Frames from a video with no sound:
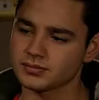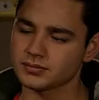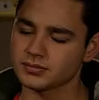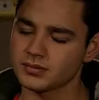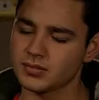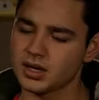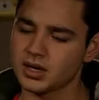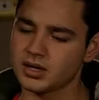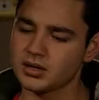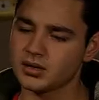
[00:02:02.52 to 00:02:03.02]

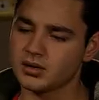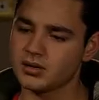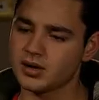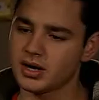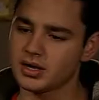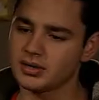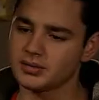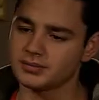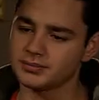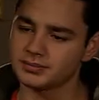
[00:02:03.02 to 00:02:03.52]
No, you're all
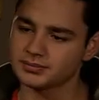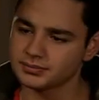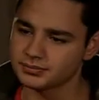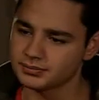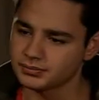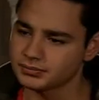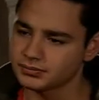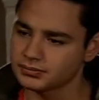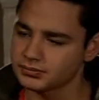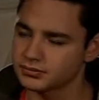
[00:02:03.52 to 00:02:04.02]
right.
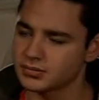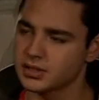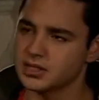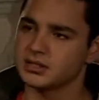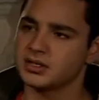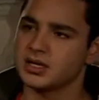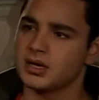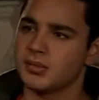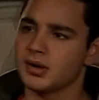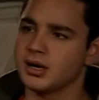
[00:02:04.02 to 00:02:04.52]
Need
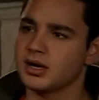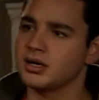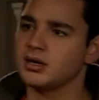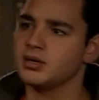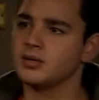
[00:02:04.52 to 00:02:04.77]
to get back